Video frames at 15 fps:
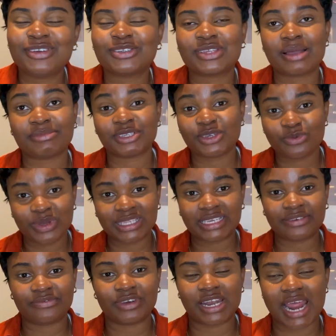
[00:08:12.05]
So I'm still
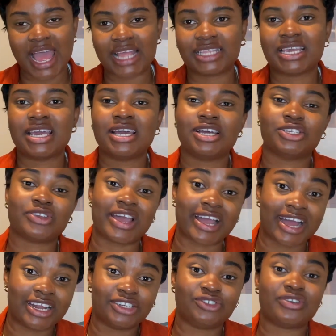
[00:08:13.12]
waiting for that, so I
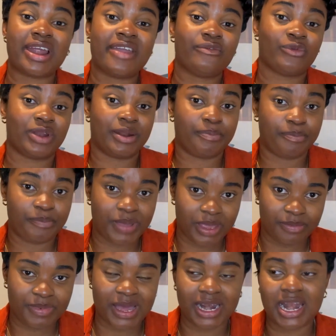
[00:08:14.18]
can drive with the
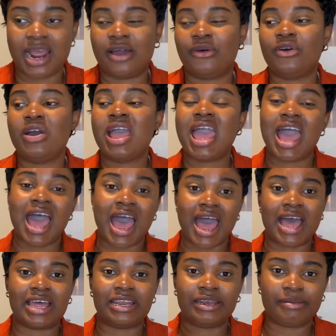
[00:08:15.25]
paper now
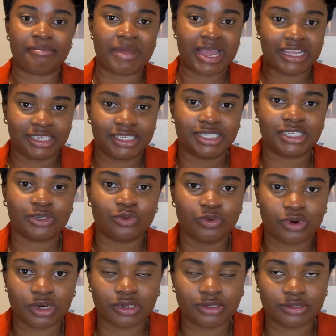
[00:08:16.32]
and my
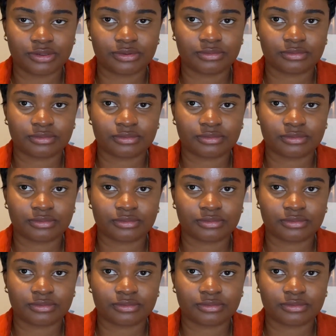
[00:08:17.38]
G1